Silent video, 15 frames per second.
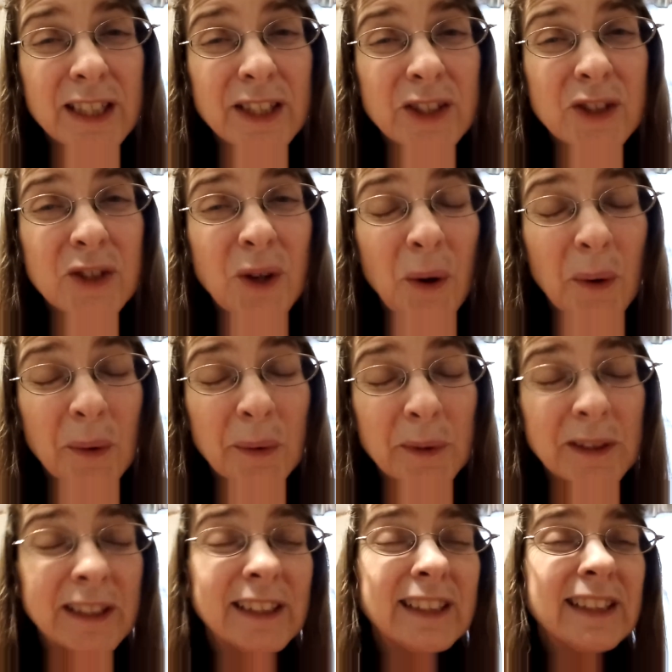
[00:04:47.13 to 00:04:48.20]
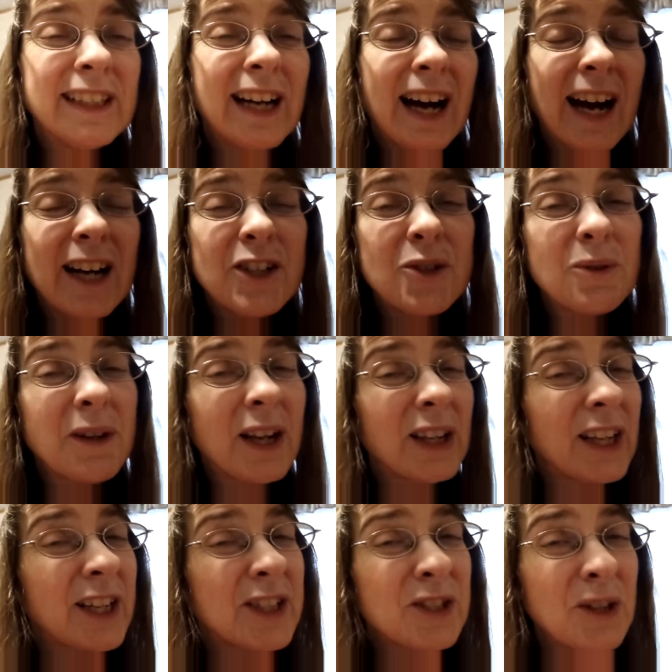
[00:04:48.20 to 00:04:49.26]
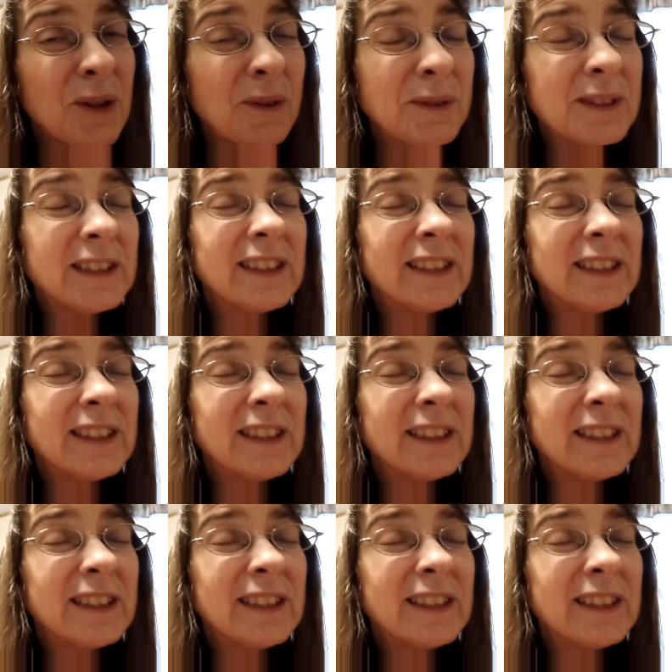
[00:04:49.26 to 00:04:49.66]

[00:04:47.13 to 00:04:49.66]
snow. I do not like snow.